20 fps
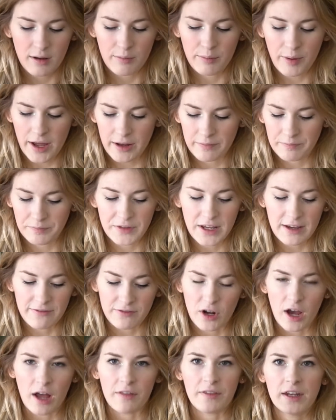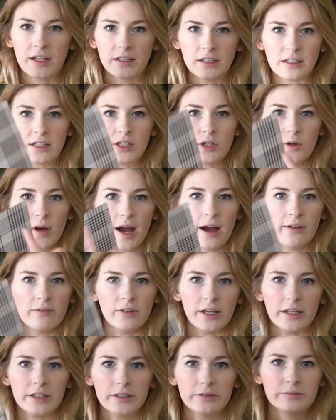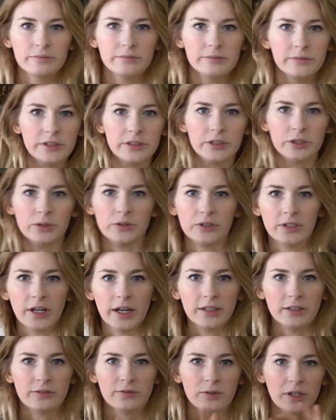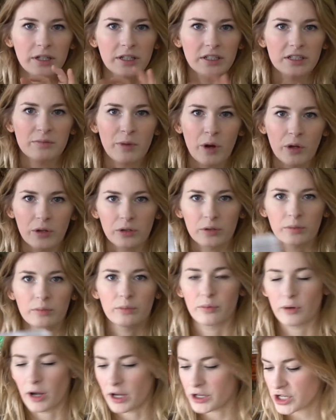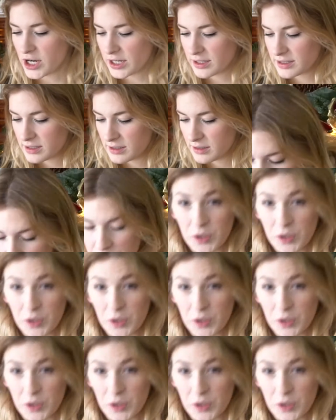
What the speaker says: But if not, then at least you have like the 2 sides for like smaller projects. So